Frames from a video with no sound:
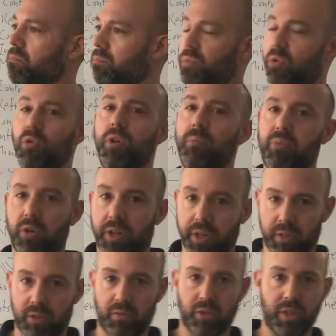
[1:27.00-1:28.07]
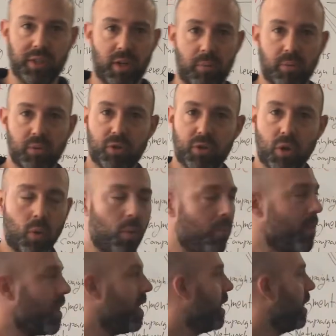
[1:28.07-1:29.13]
beauty products, for example.
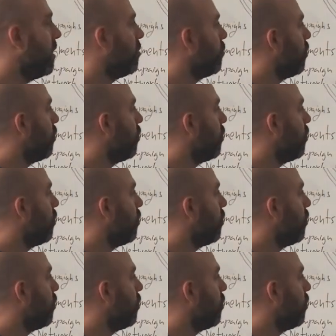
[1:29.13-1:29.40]
So it's